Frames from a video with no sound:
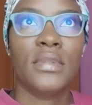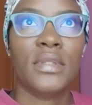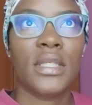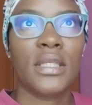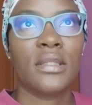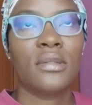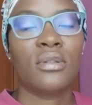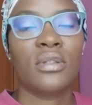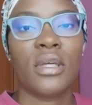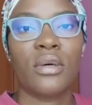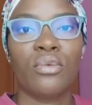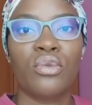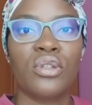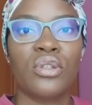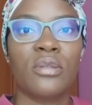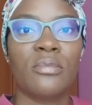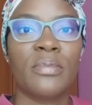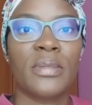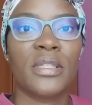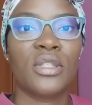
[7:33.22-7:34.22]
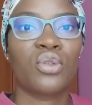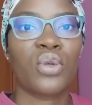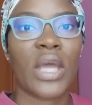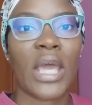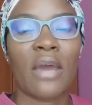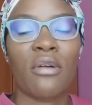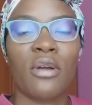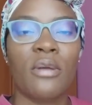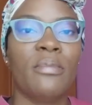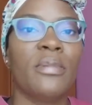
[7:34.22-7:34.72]
that was a bit
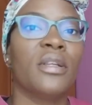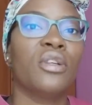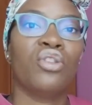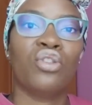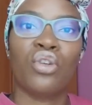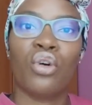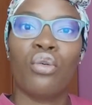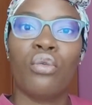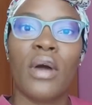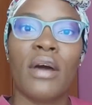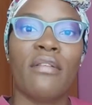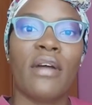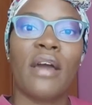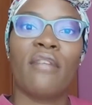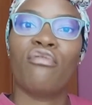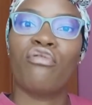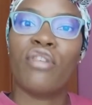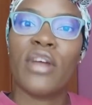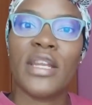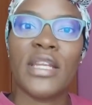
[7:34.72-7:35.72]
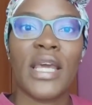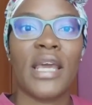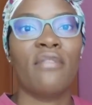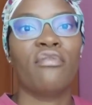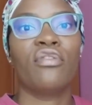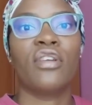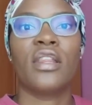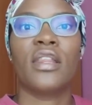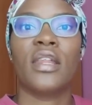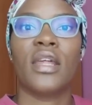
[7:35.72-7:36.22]
scary. But you know, I've read
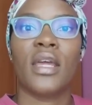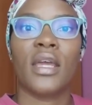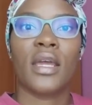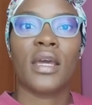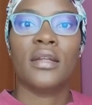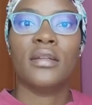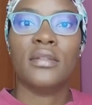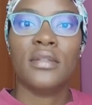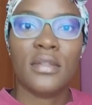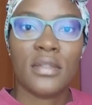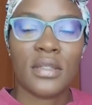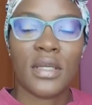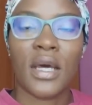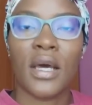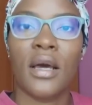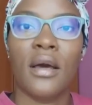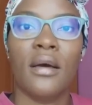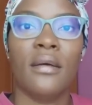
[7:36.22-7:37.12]
everything, and